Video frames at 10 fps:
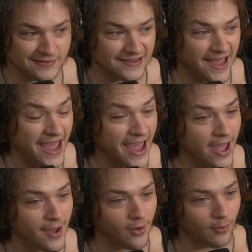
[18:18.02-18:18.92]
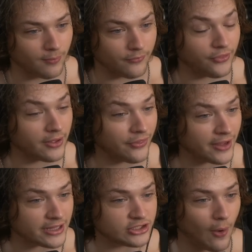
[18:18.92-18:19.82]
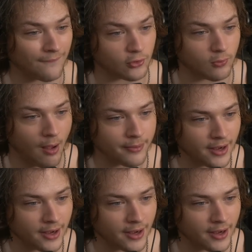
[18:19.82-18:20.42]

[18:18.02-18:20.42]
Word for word: Damn! Are they gonna go after Robin